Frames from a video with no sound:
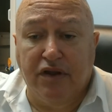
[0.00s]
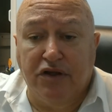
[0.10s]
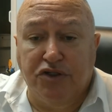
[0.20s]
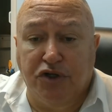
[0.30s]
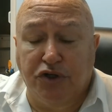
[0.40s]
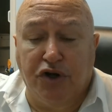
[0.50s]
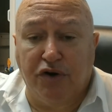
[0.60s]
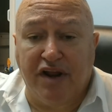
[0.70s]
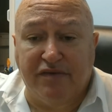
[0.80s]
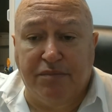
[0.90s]
so you don't
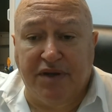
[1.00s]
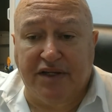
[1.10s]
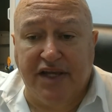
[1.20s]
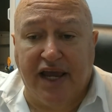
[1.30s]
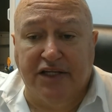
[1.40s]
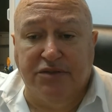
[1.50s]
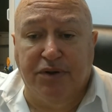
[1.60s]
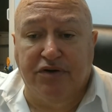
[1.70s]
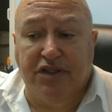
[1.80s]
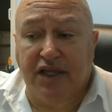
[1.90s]
have a big tax bill
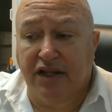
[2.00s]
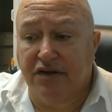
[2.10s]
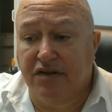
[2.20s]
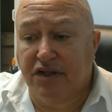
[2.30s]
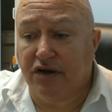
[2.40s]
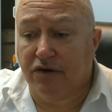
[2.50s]
at the end of the year.